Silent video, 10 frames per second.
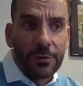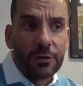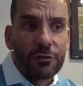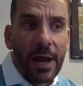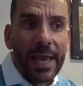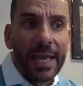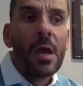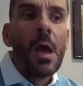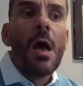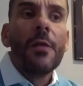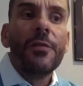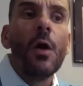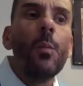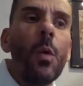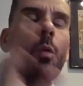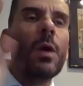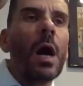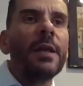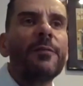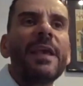the trade that will
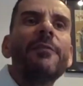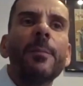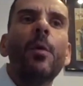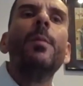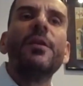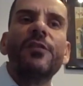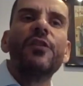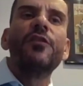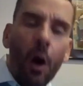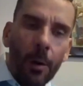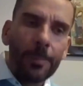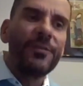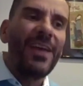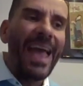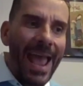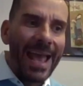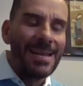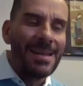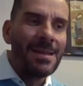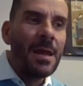kind of give them almost a top
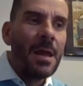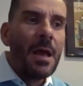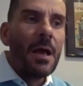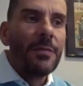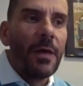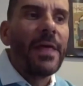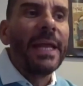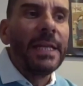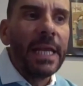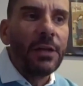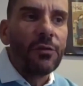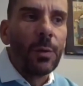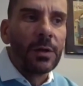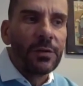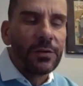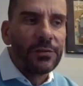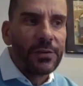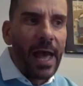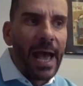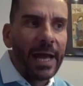10 that they need to
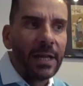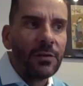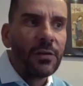understand.